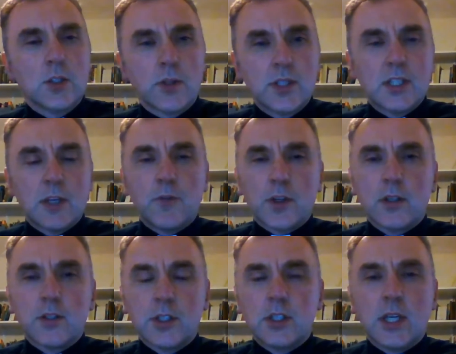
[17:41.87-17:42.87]
So it's
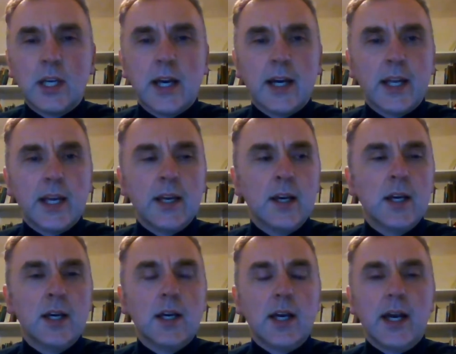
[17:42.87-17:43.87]
difficult to see
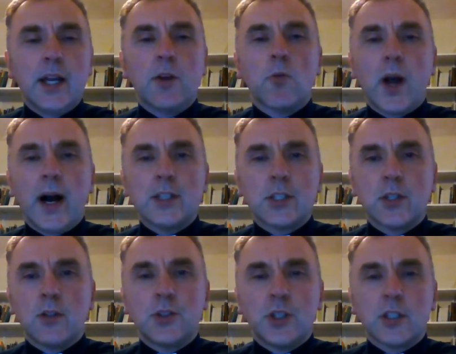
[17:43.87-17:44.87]
any
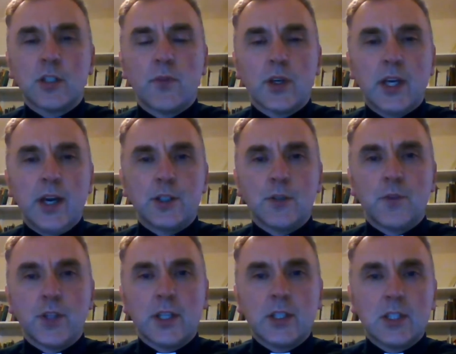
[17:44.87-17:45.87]
rational justification
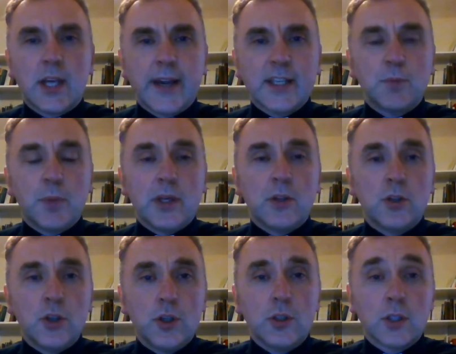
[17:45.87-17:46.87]
for this text being
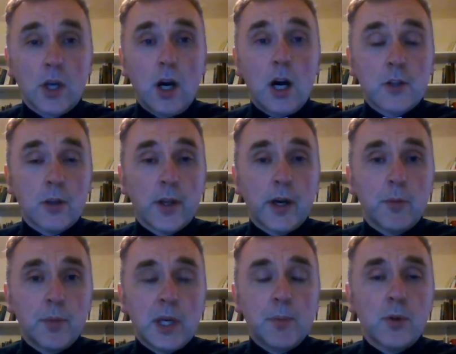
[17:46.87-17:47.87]
used other
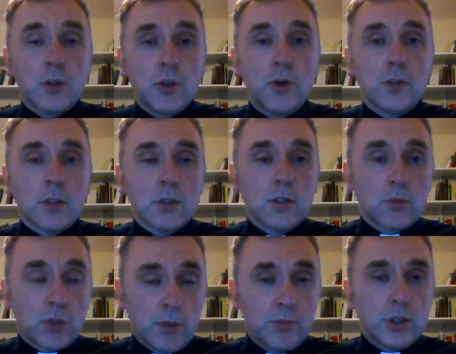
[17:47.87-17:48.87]
than people using
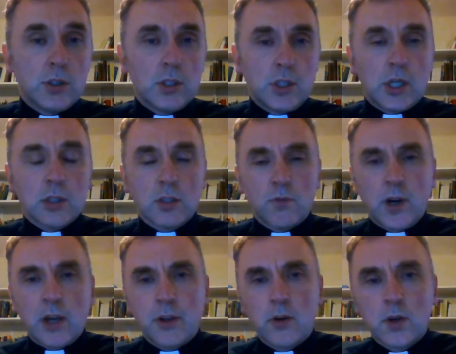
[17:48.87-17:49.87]
scripture to
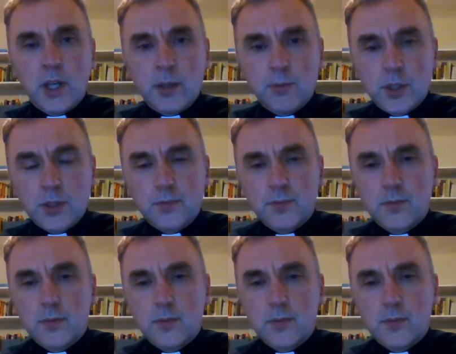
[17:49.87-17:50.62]
justify their own aims.